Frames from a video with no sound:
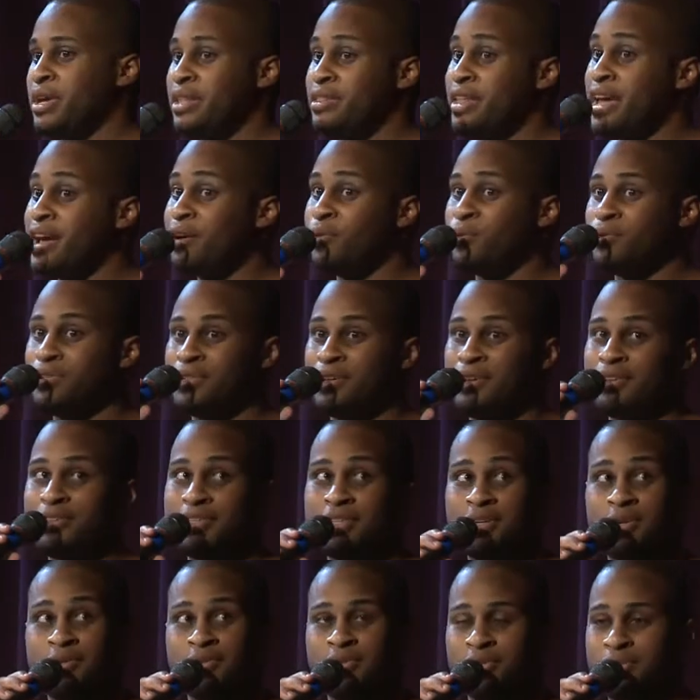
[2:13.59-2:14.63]
And that was
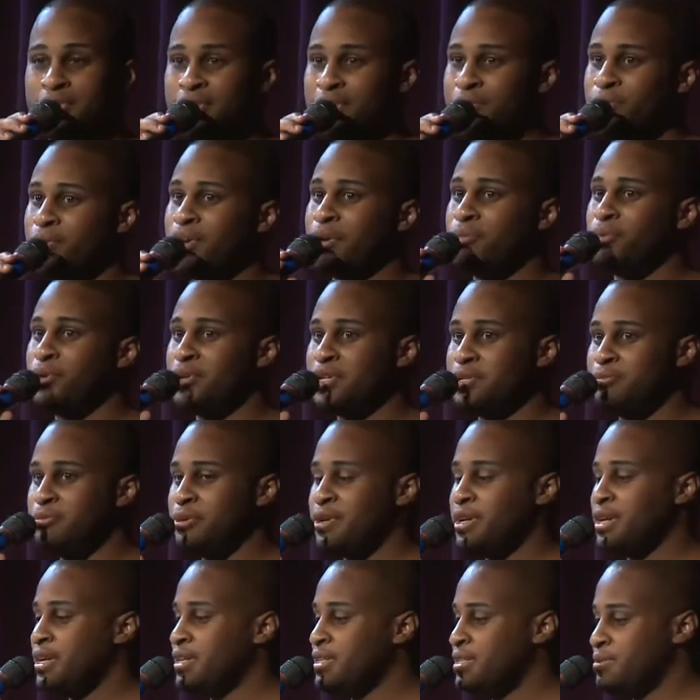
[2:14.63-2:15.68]
also just an incredible
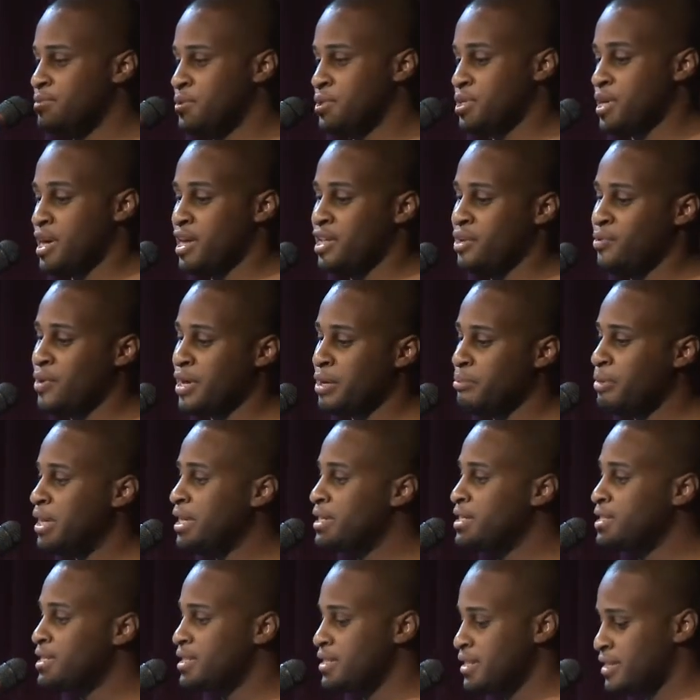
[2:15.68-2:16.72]
experience, which I highly
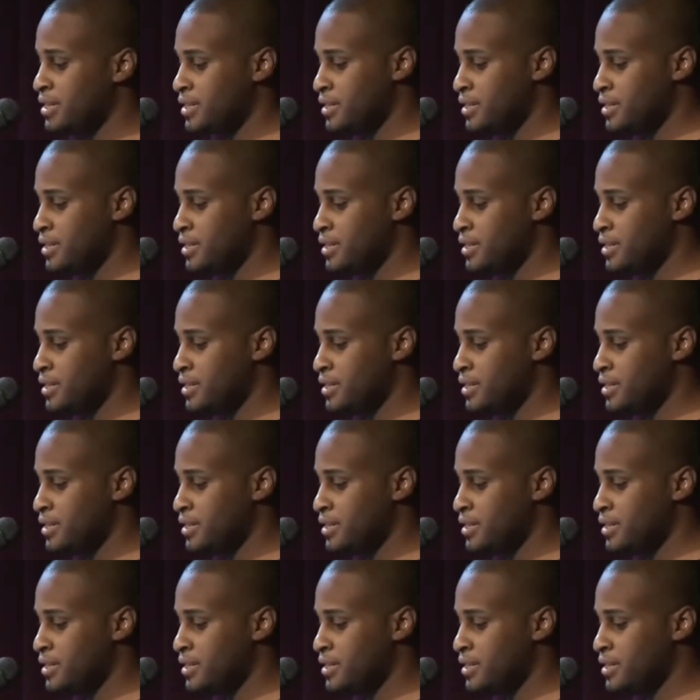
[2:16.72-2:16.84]
recommend.